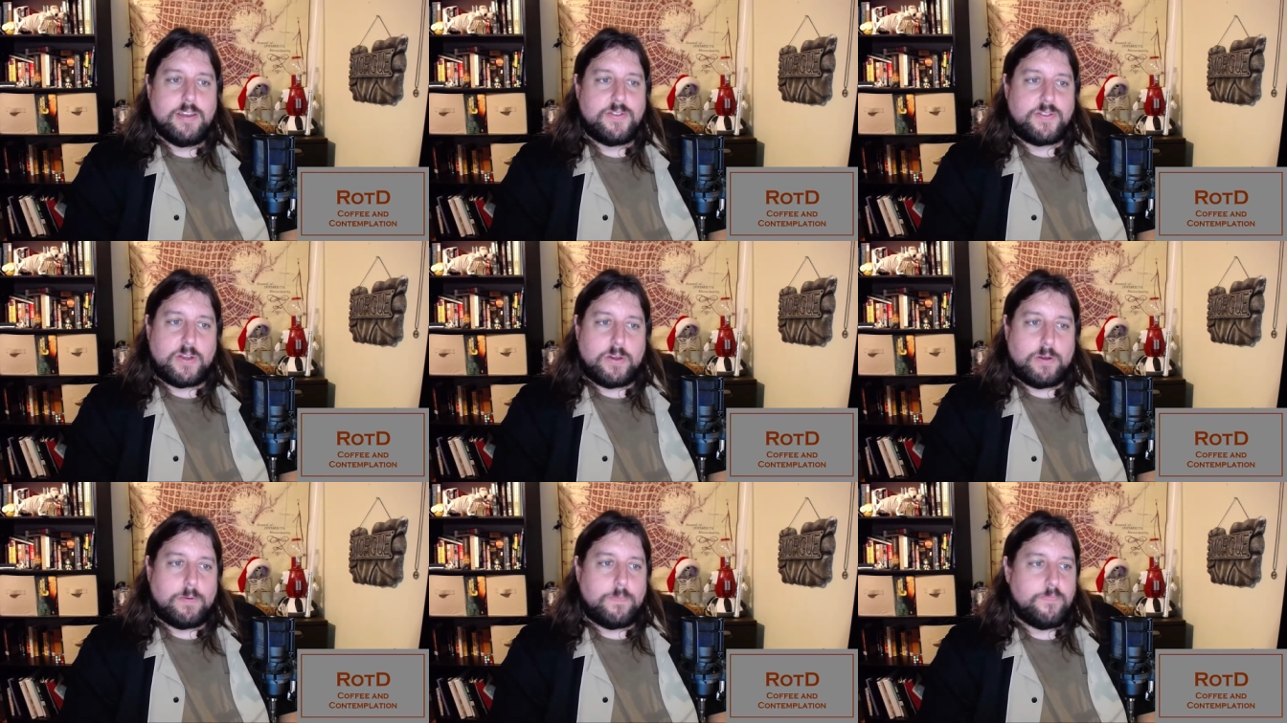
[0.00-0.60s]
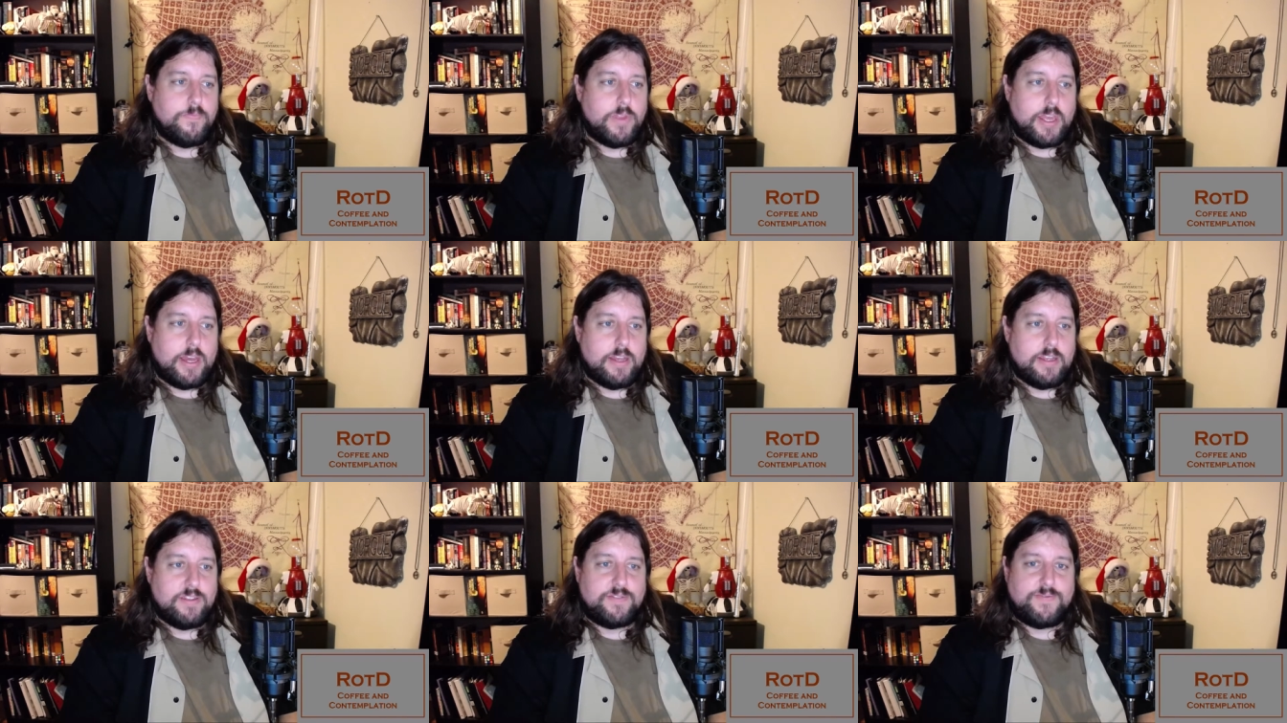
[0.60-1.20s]
So
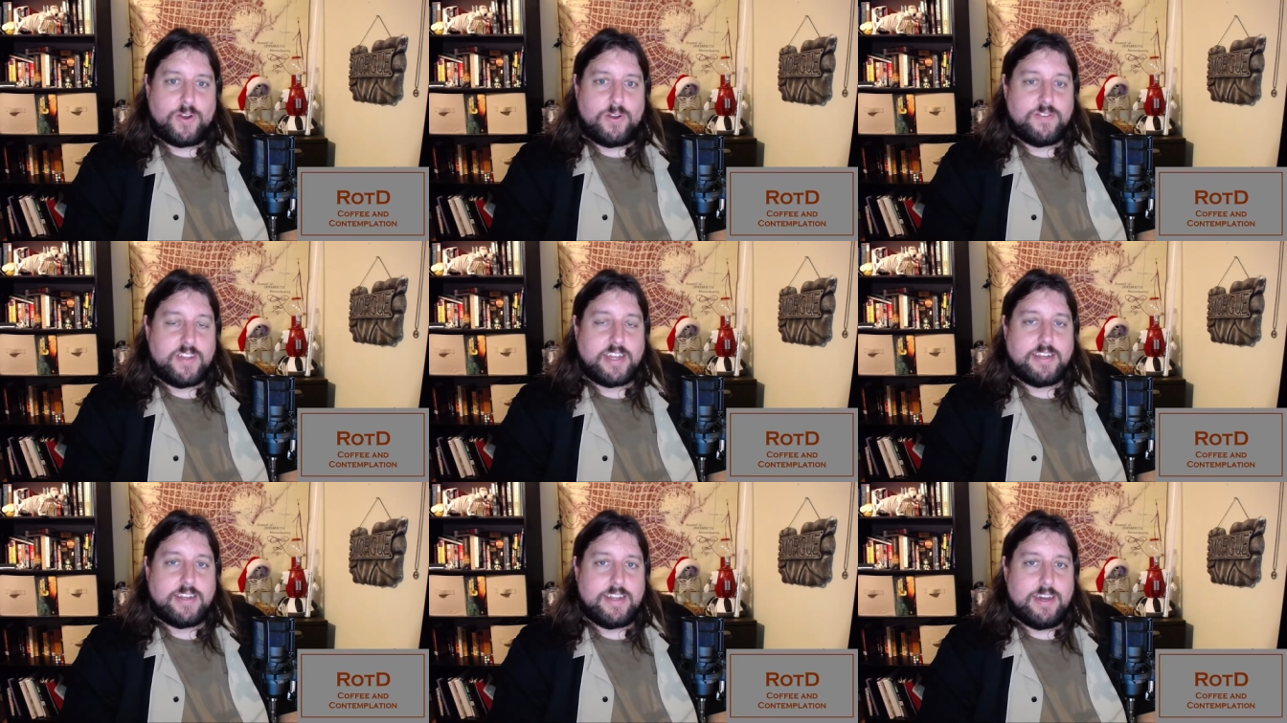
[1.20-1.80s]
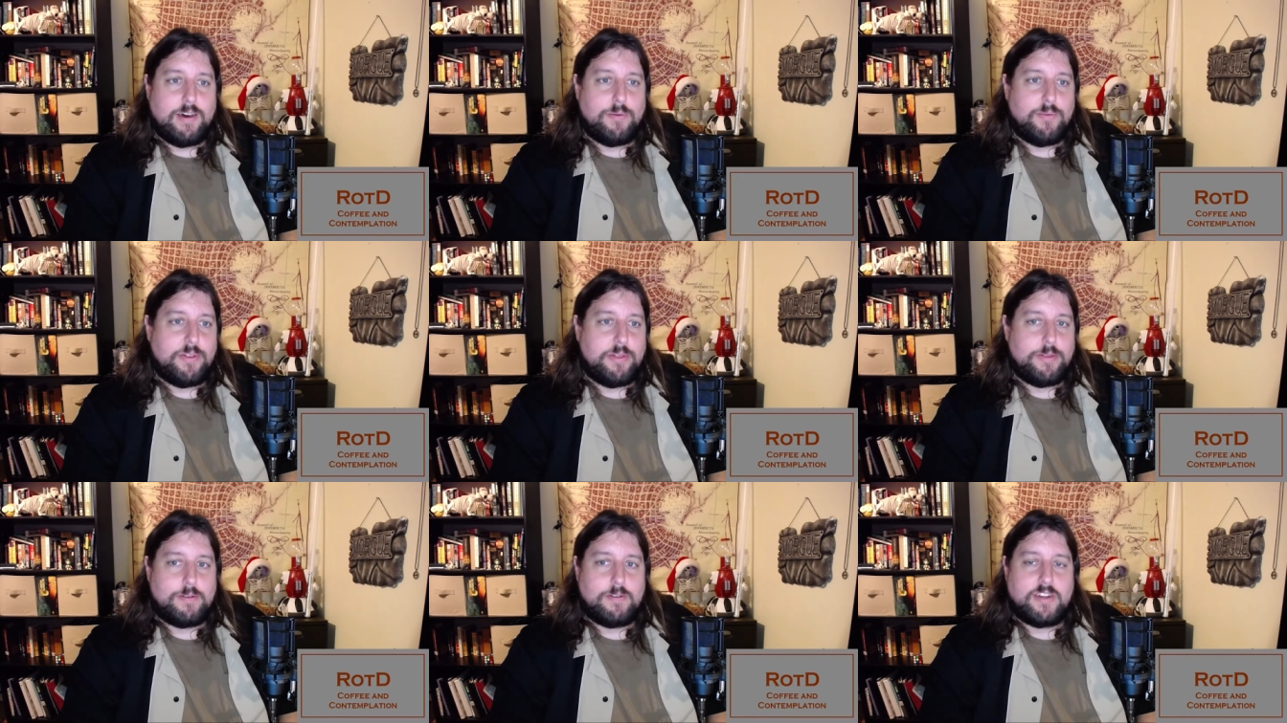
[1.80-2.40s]
as far as I can tell,
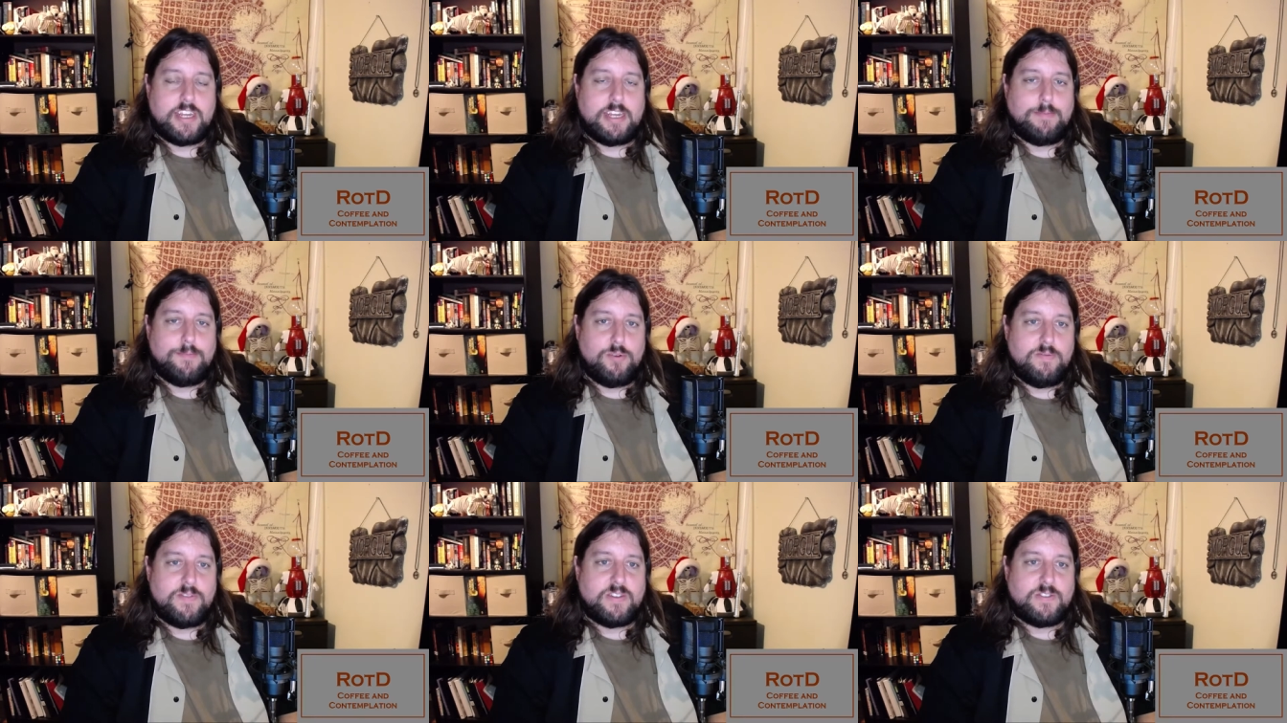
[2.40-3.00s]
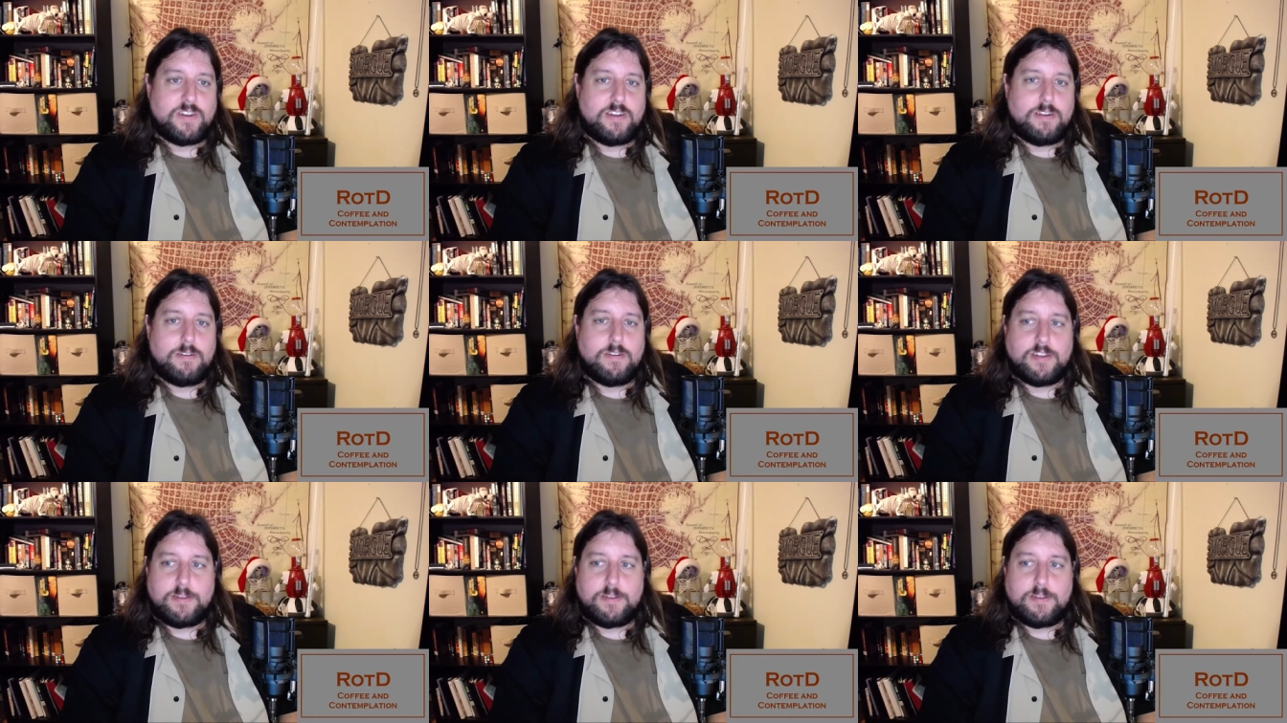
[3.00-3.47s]
with thirteen movies under its